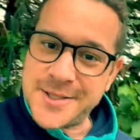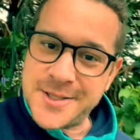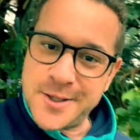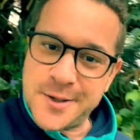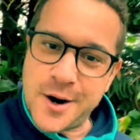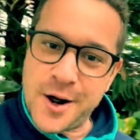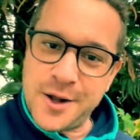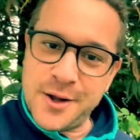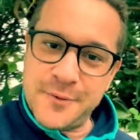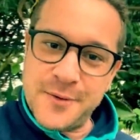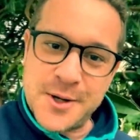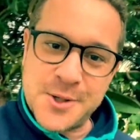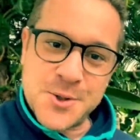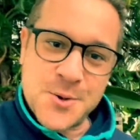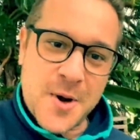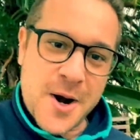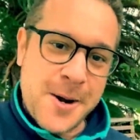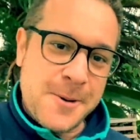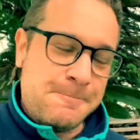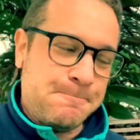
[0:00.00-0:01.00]
all of us,
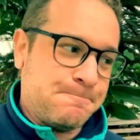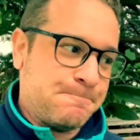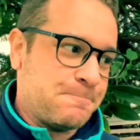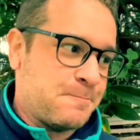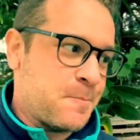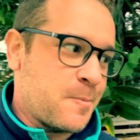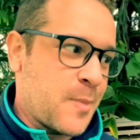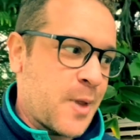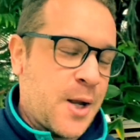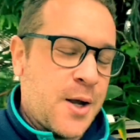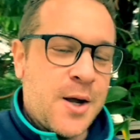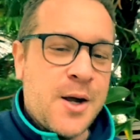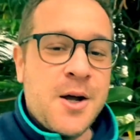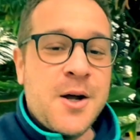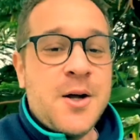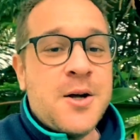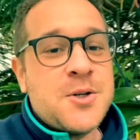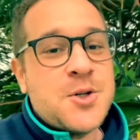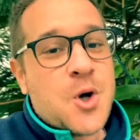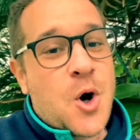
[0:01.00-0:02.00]
right?
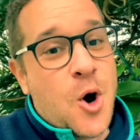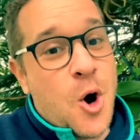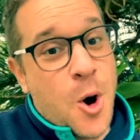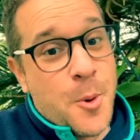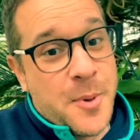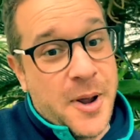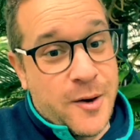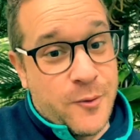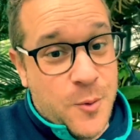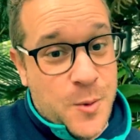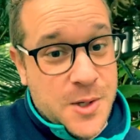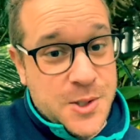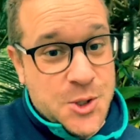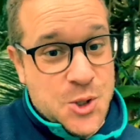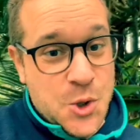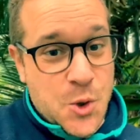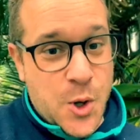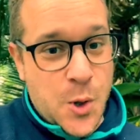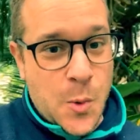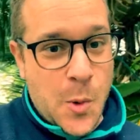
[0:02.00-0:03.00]
So I hope everyone's
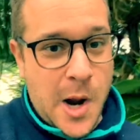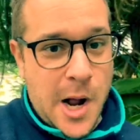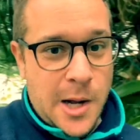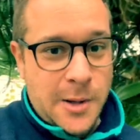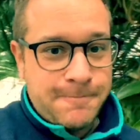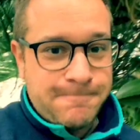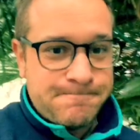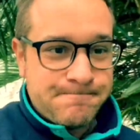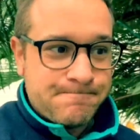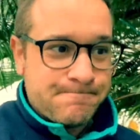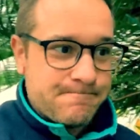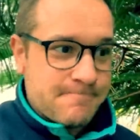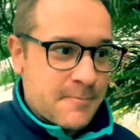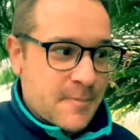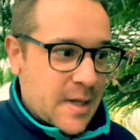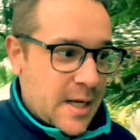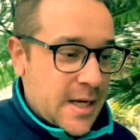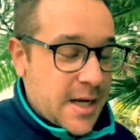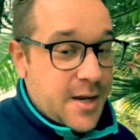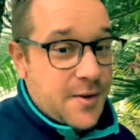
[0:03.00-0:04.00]
doing well
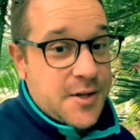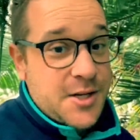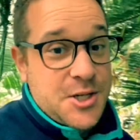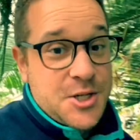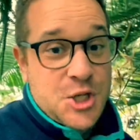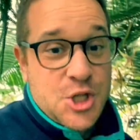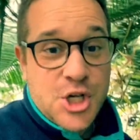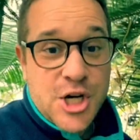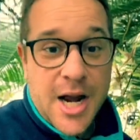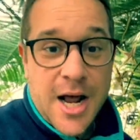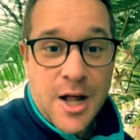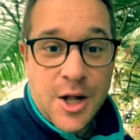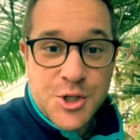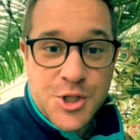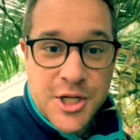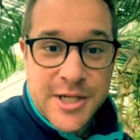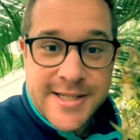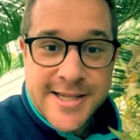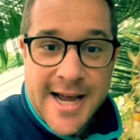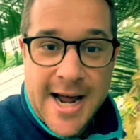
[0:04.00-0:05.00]
in these
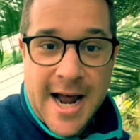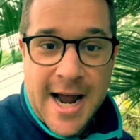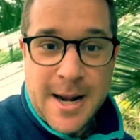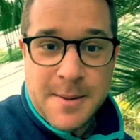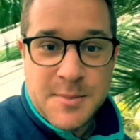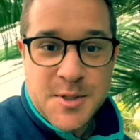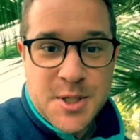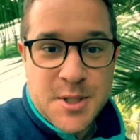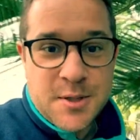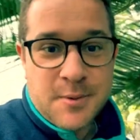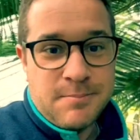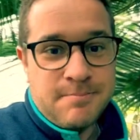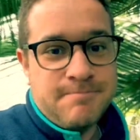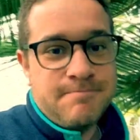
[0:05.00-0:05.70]
challenging times,